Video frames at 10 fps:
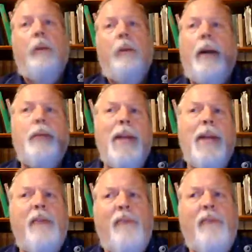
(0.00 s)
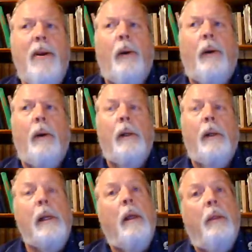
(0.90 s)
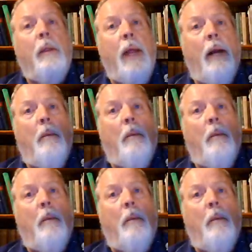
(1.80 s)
There has been a fear that